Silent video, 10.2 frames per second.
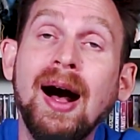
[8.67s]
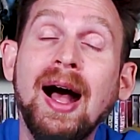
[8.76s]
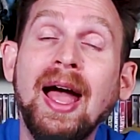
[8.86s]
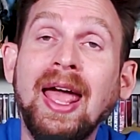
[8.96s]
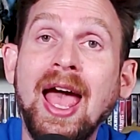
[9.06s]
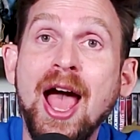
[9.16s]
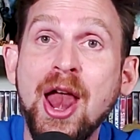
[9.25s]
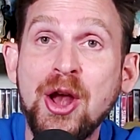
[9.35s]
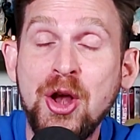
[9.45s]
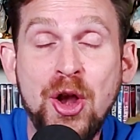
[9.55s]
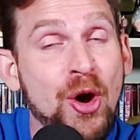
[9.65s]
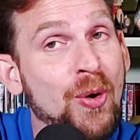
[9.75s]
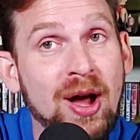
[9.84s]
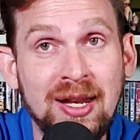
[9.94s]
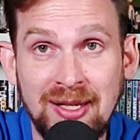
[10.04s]
I had
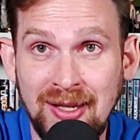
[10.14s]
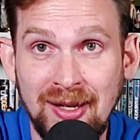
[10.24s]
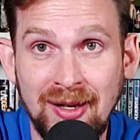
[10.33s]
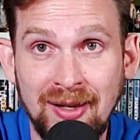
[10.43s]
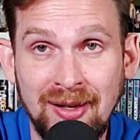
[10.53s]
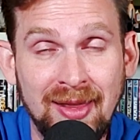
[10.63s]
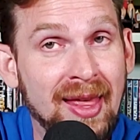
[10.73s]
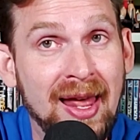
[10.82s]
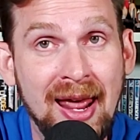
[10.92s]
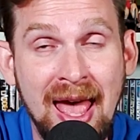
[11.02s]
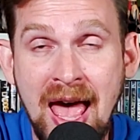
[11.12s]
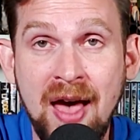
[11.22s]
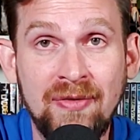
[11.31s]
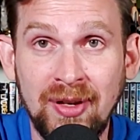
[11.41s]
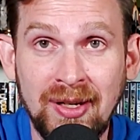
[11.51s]
no idea that
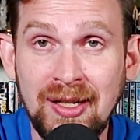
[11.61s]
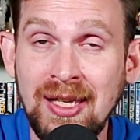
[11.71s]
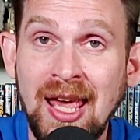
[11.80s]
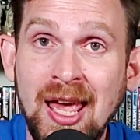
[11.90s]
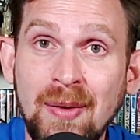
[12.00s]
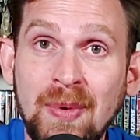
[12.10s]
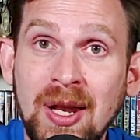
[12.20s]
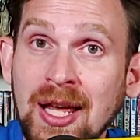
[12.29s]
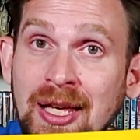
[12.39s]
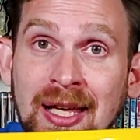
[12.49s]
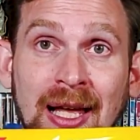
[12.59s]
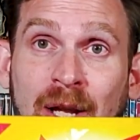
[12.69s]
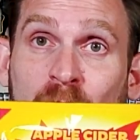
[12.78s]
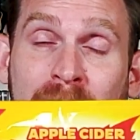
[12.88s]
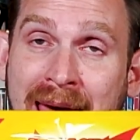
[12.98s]
heaven came in a
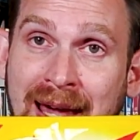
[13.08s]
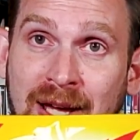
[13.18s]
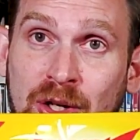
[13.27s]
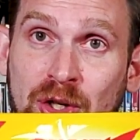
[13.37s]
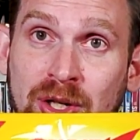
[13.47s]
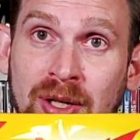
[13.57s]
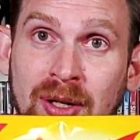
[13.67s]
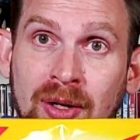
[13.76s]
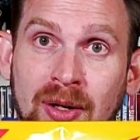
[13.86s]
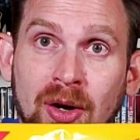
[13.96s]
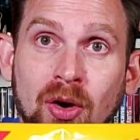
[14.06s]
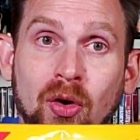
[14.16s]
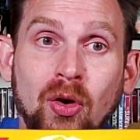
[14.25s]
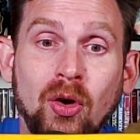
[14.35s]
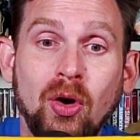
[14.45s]
yellow package. What?